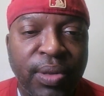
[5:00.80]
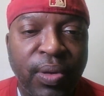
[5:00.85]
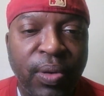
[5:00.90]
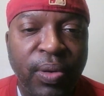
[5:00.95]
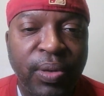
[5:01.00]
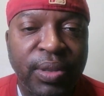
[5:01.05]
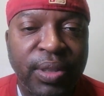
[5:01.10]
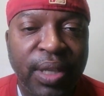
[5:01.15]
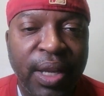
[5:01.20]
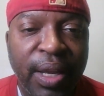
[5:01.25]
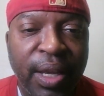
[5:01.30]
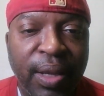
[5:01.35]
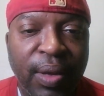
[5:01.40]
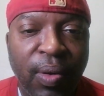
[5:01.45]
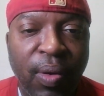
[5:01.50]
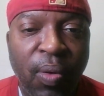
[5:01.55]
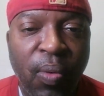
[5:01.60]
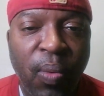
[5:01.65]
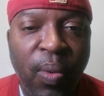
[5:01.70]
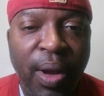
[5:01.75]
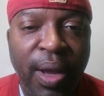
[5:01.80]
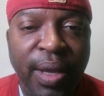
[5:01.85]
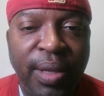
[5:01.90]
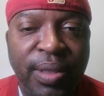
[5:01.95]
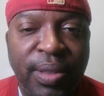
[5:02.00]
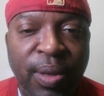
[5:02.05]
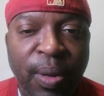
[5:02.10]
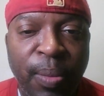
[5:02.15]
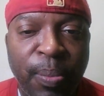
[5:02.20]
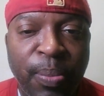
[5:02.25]
or take away
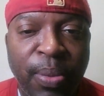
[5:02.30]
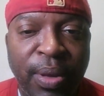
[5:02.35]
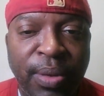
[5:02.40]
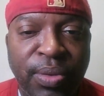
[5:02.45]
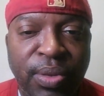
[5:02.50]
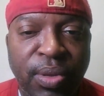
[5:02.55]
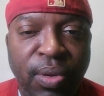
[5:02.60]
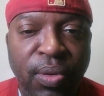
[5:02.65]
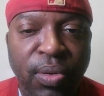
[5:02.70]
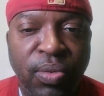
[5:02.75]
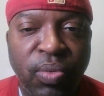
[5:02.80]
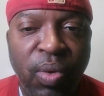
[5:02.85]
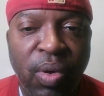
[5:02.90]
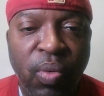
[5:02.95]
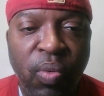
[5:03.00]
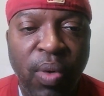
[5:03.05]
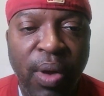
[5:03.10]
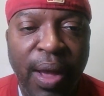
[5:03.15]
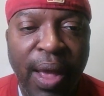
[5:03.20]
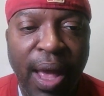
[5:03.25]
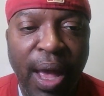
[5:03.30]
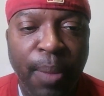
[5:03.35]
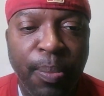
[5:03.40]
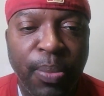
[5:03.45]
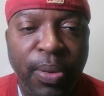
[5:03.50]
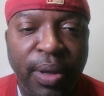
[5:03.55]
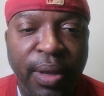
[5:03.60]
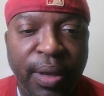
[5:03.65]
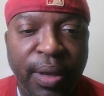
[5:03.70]
some pencils? What will happen?